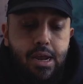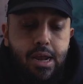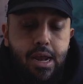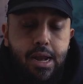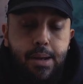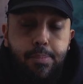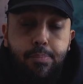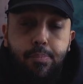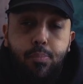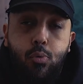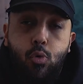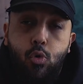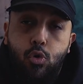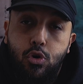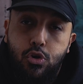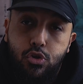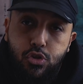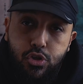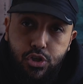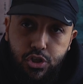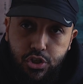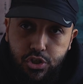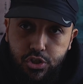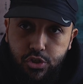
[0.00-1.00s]
a
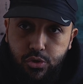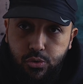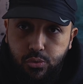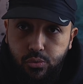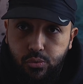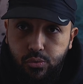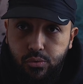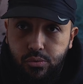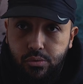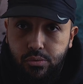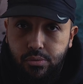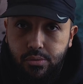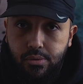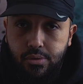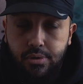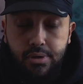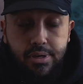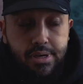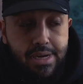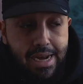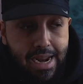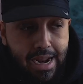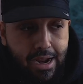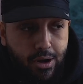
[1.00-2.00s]
portrait shoot.
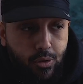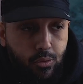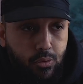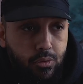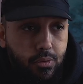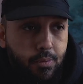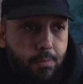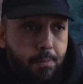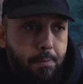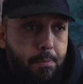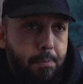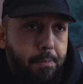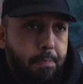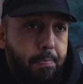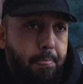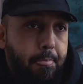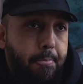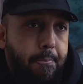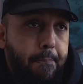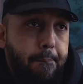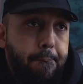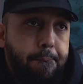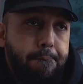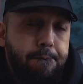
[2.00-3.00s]
Now,
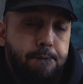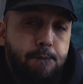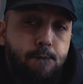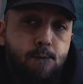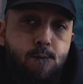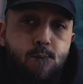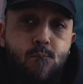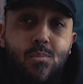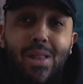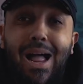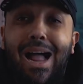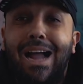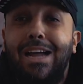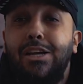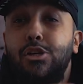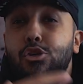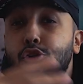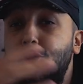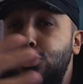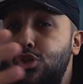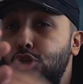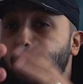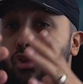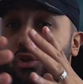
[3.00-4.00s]
I
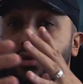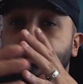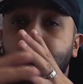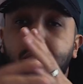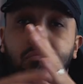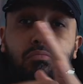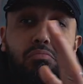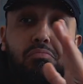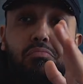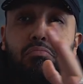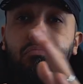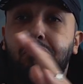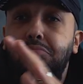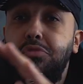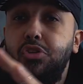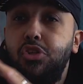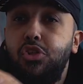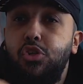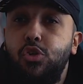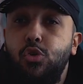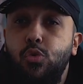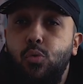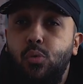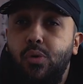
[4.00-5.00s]
used to
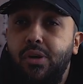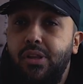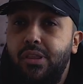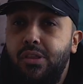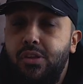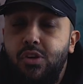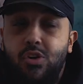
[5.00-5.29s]
shoot with